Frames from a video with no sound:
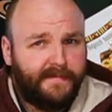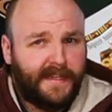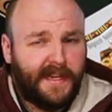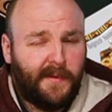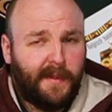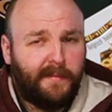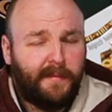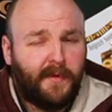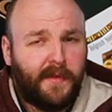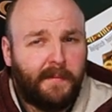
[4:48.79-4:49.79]
and they will be
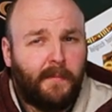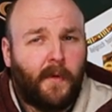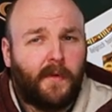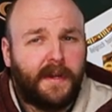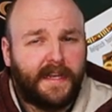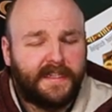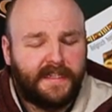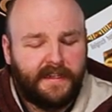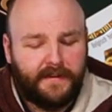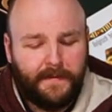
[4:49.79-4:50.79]
brewing more
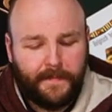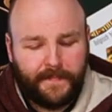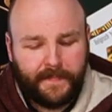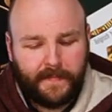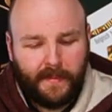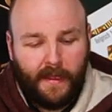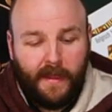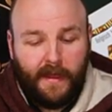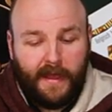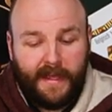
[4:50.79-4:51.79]
next year.
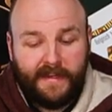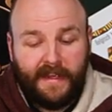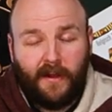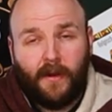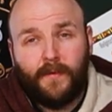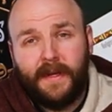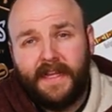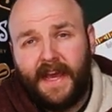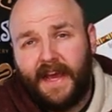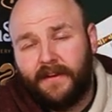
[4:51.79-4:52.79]
And they
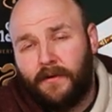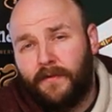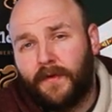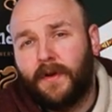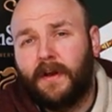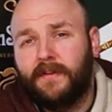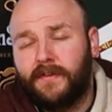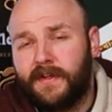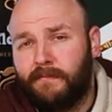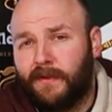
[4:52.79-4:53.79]
already had over
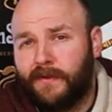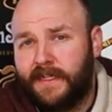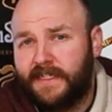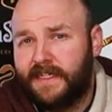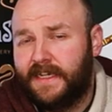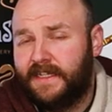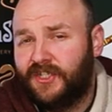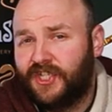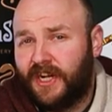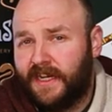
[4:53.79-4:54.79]
100 employees in
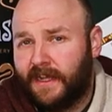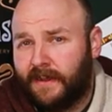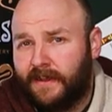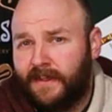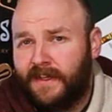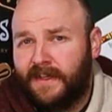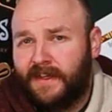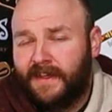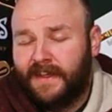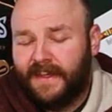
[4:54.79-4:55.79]
China.
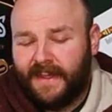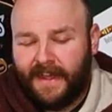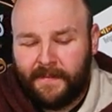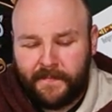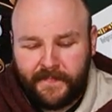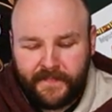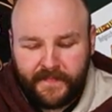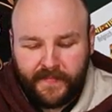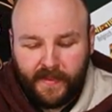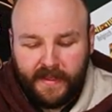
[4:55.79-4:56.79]

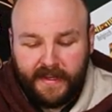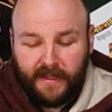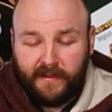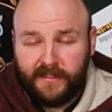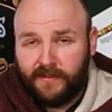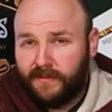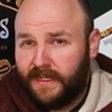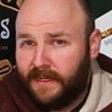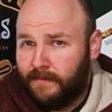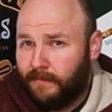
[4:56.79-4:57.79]
They also
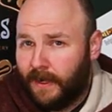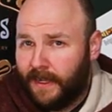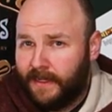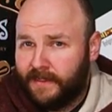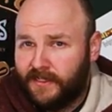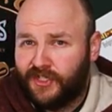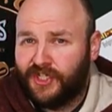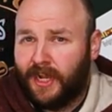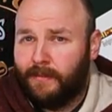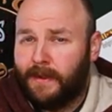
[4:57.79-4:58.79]
didn't buy the
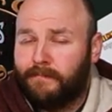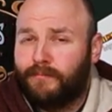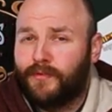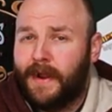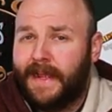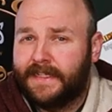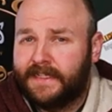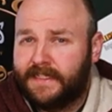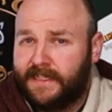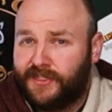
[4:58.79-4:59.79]
Chaba
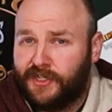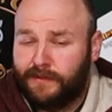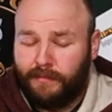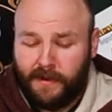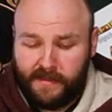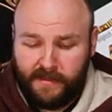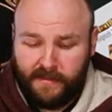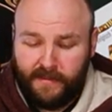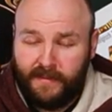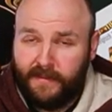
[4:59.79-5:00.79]
brands. They just bought
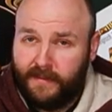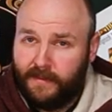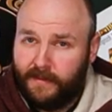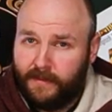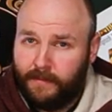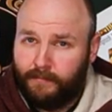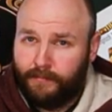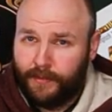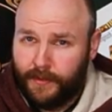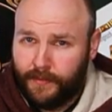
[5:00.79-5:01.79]
the
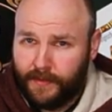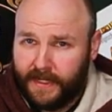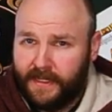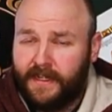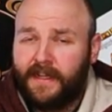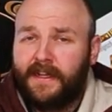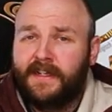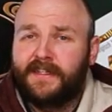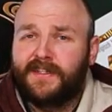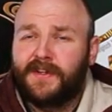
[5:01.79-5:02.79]
brewery.
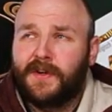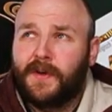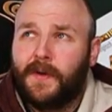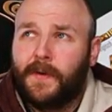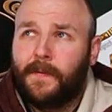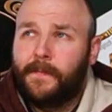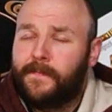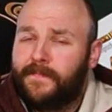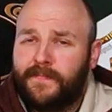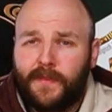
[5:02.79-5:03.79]
So
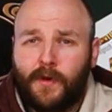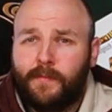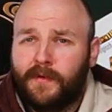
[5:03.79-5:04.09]
No